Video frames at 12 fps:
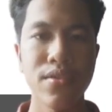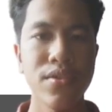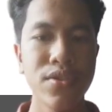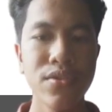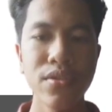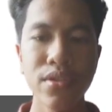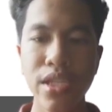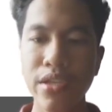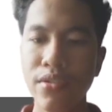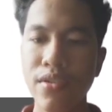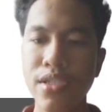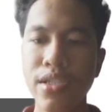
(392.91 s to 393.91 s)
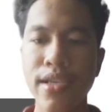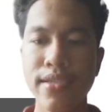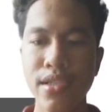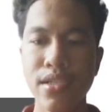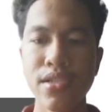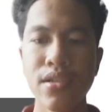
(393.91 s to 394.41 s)
So, technology
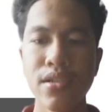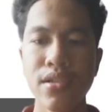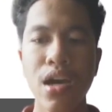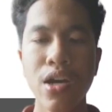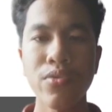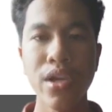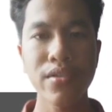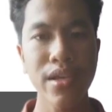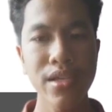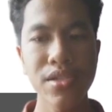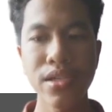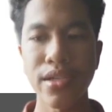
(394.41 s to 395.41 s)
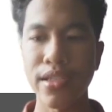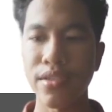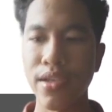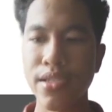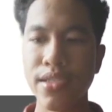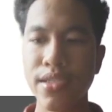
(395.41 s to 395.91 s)
has changed how AirAsia
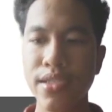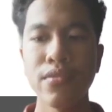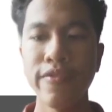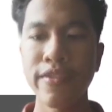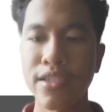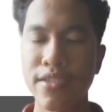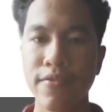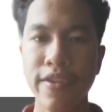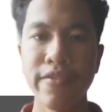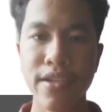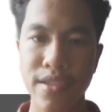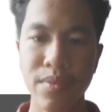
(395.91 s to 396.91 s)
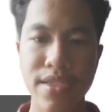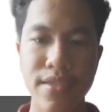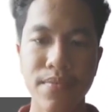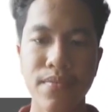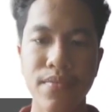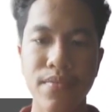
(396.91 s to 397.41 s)
interacts with customers,
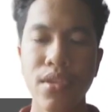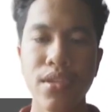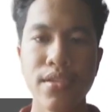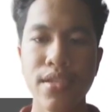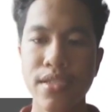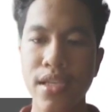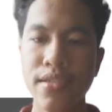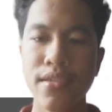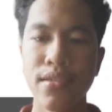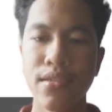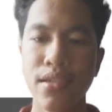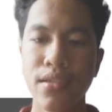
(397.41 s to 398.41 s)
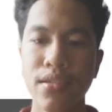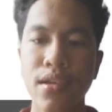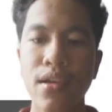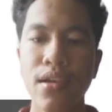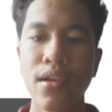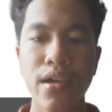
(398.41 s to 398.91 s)
such as
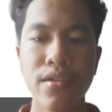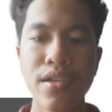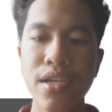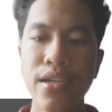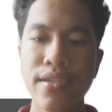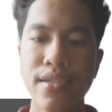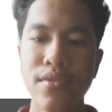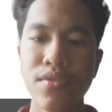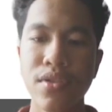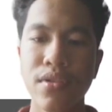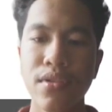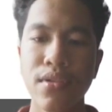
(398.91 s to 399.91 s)
AirAsia has launched